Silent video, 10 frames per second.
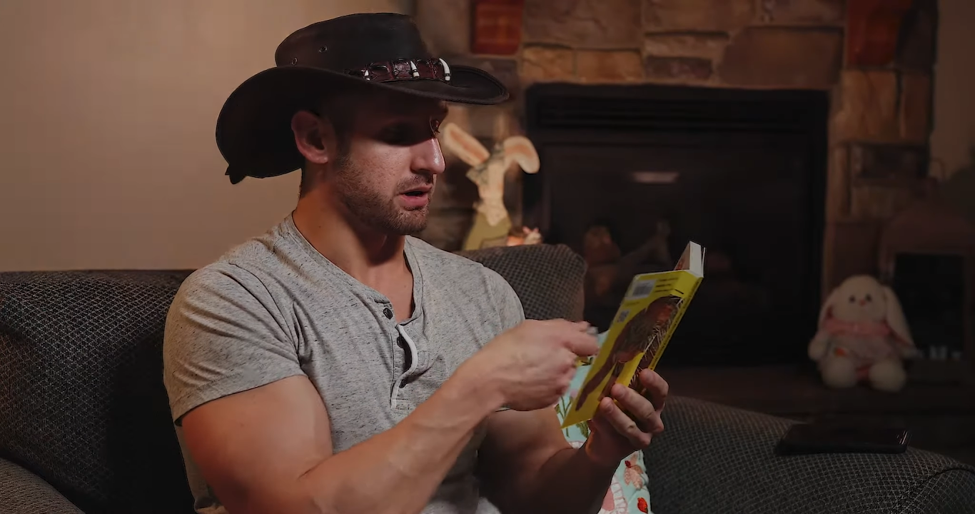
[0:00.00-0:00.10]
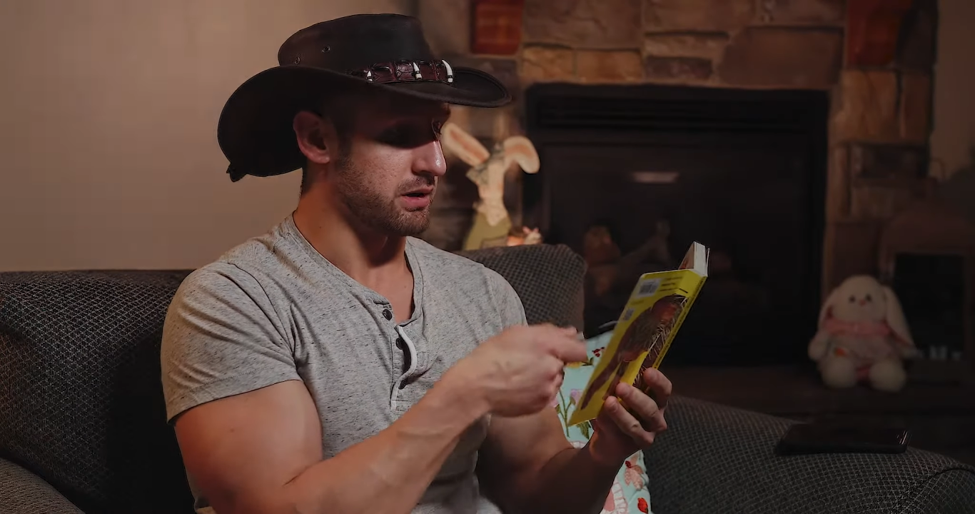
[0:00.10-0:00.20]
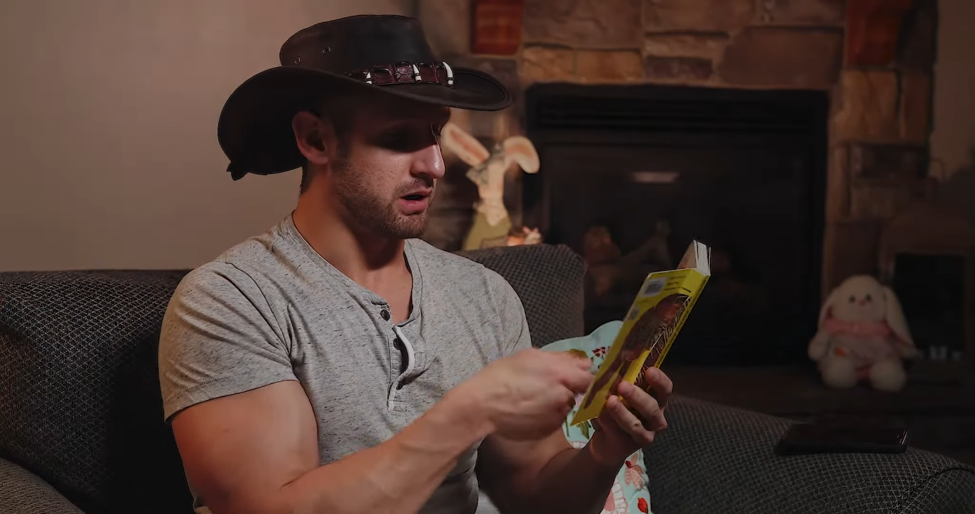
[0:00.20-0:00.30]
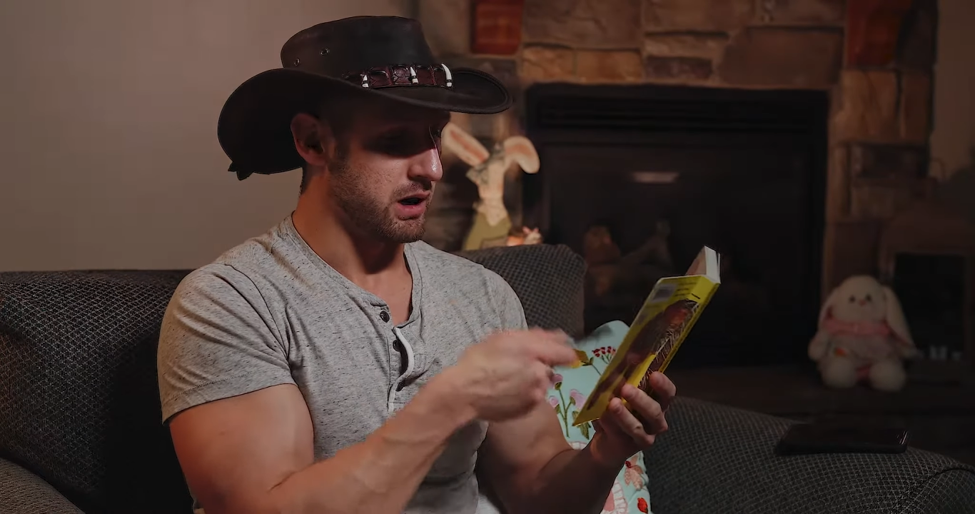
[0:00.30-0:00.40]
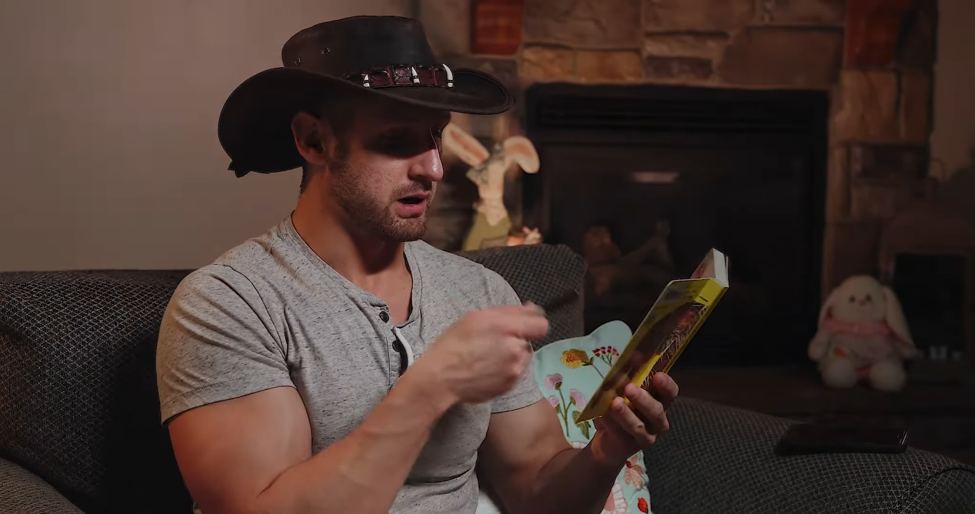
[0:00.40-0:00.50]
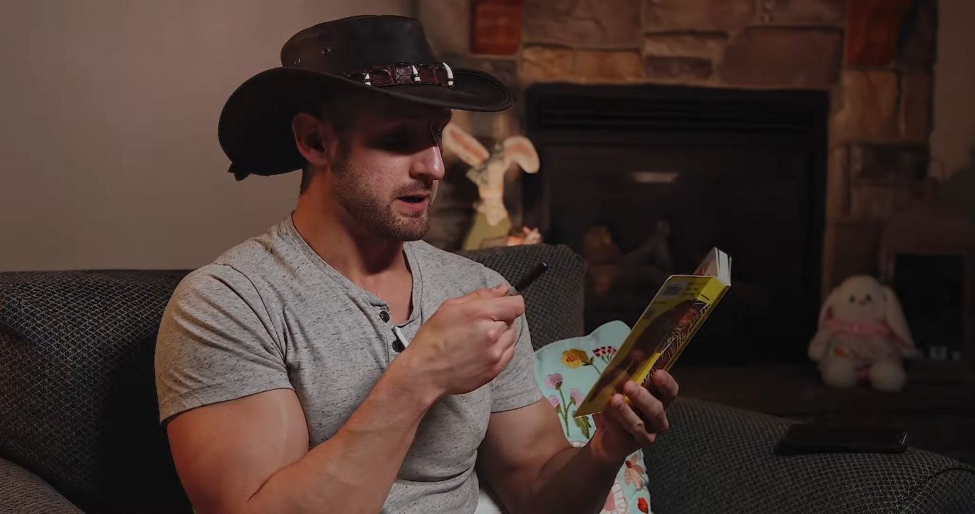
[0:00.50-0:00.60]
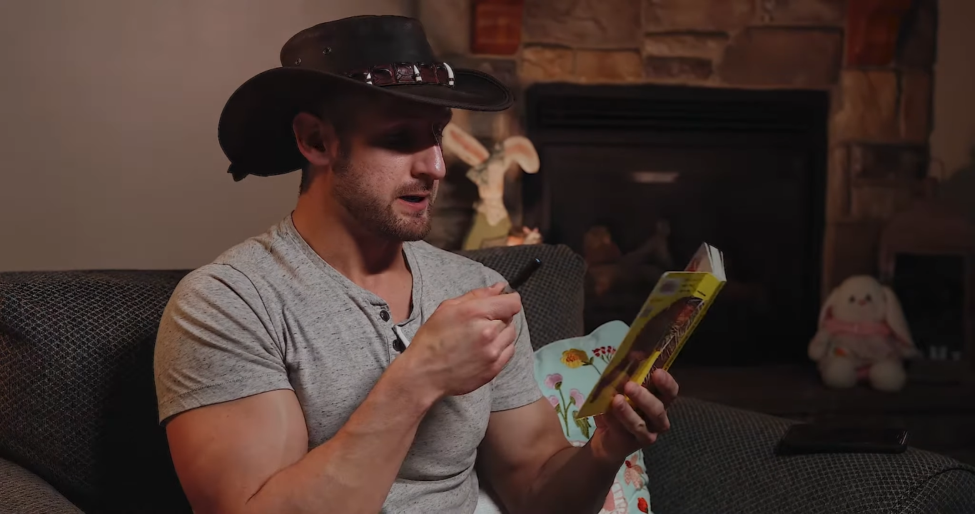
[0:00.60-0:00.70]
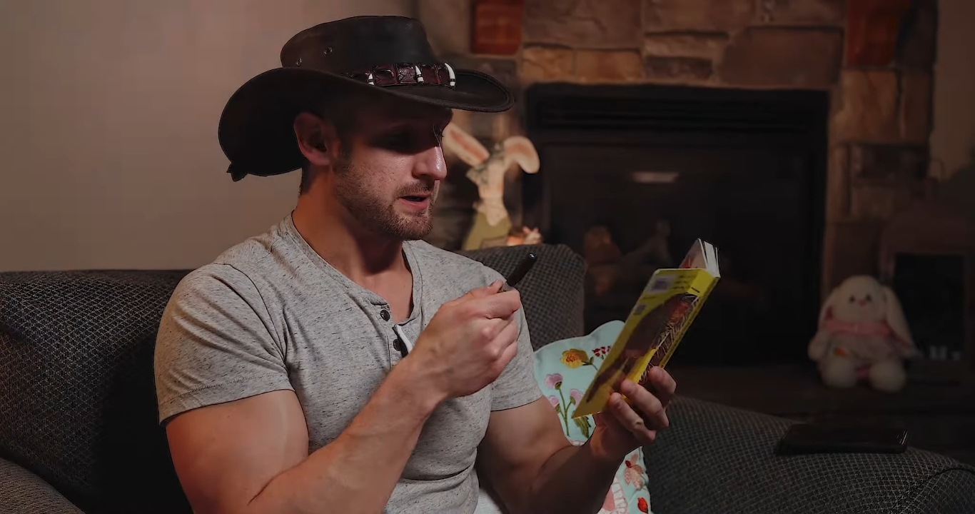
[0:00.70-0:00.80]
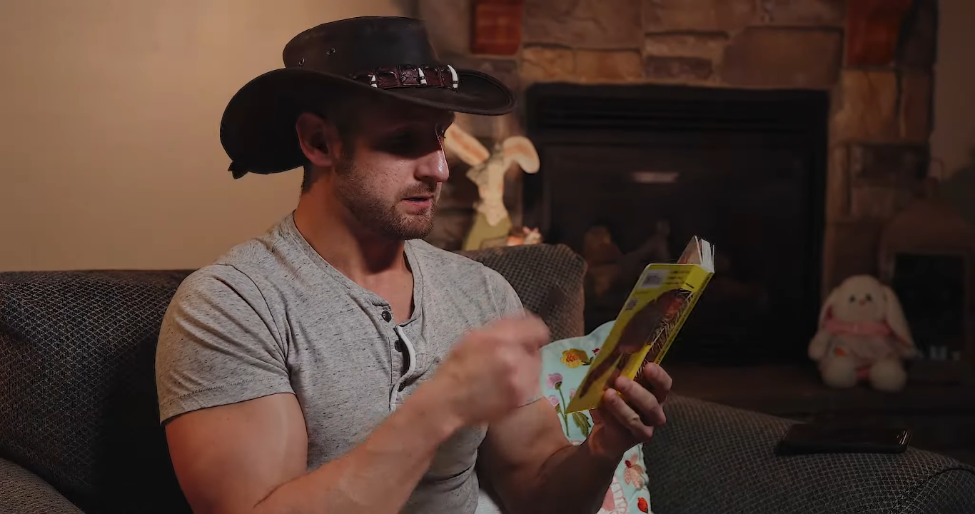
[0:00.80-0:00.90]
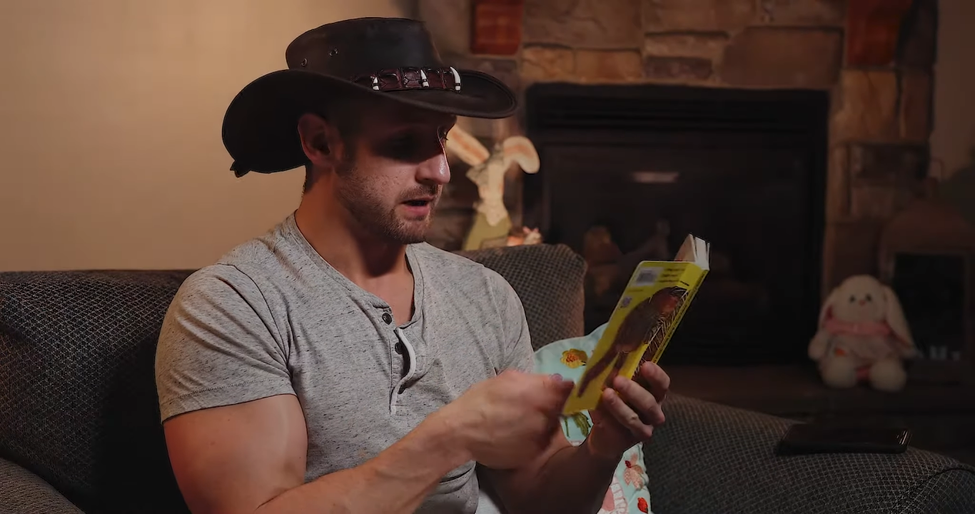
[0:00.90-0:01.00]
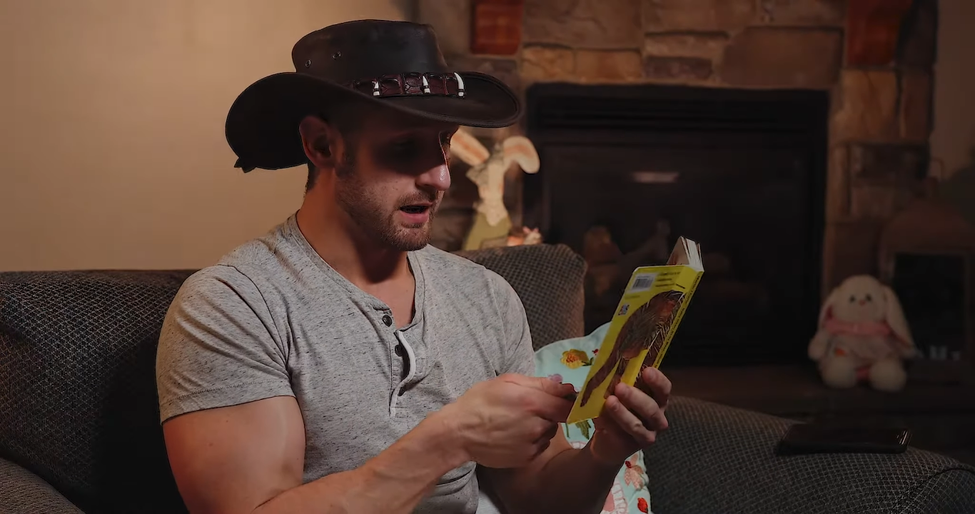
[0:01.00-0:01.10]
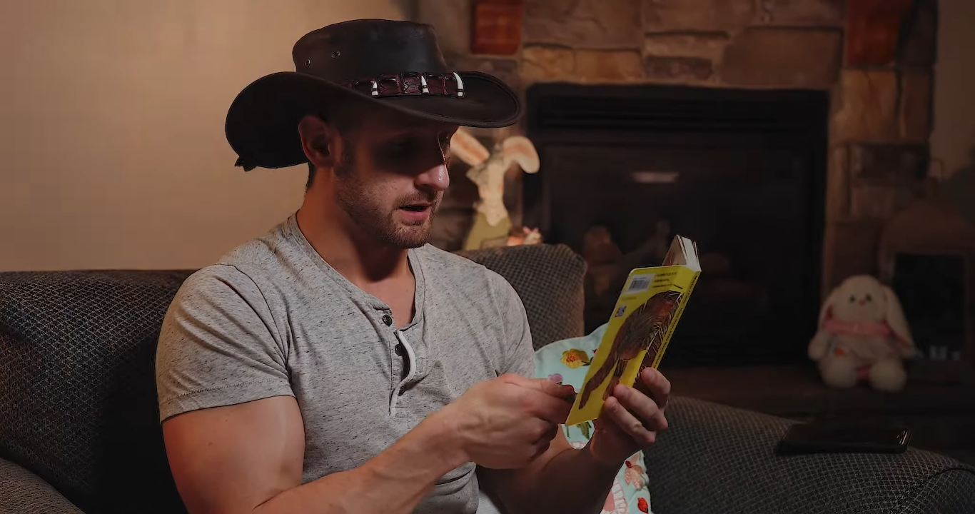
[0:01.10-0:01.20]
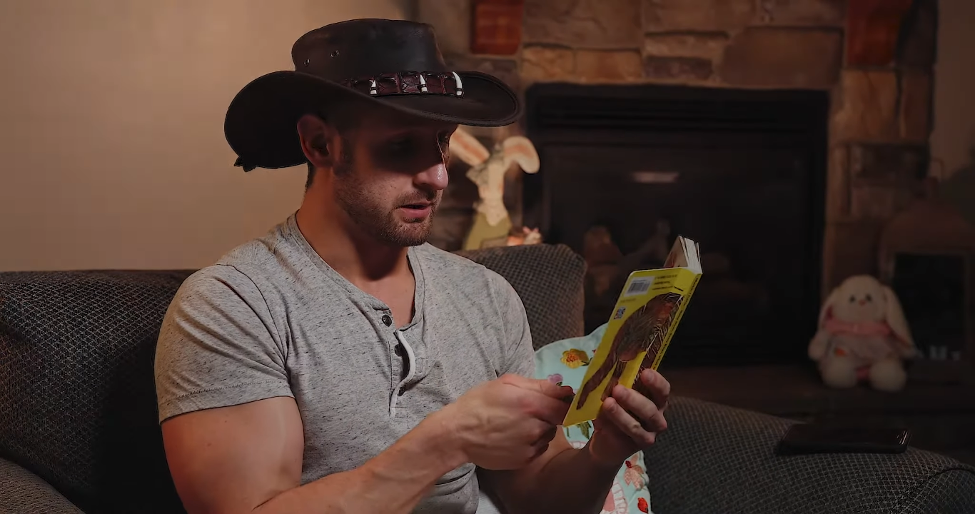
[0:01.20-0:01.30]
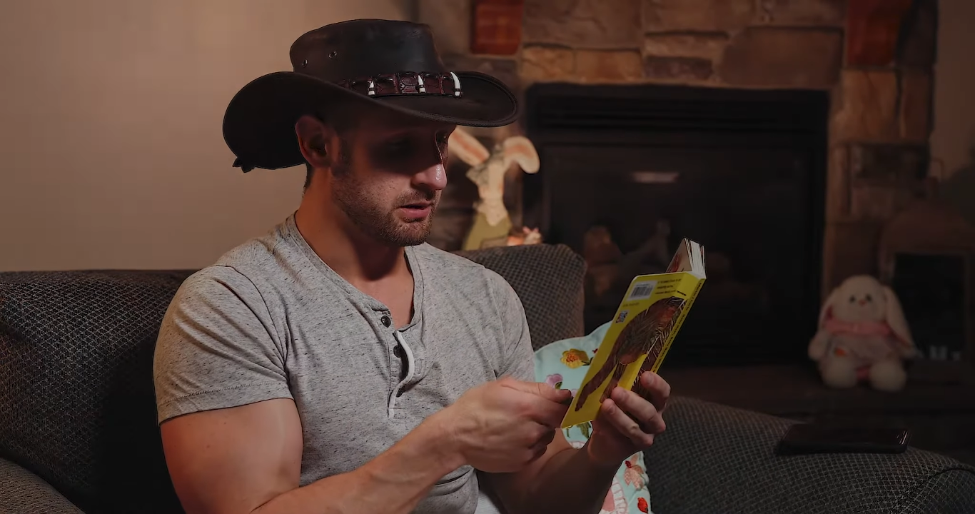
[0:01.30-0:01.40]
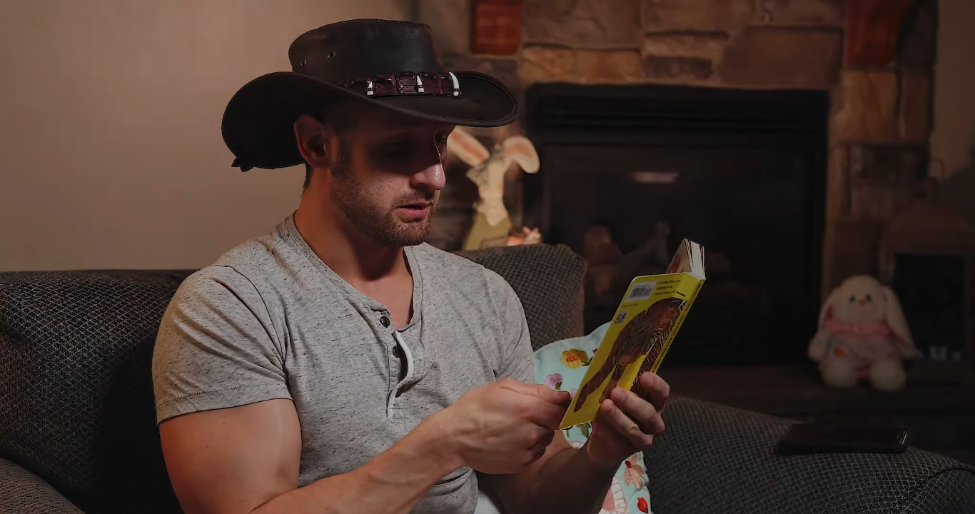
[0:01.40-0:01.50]
8, 9,
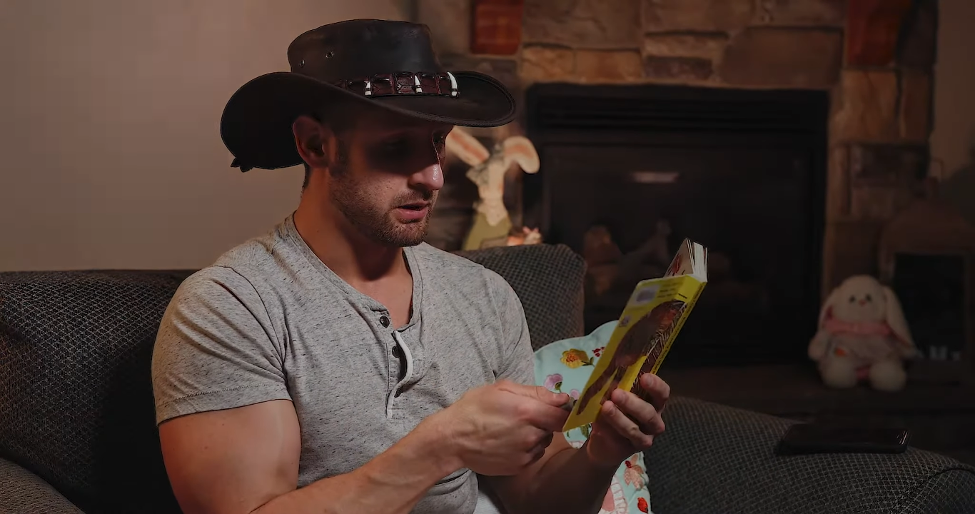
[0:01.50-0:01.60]
10,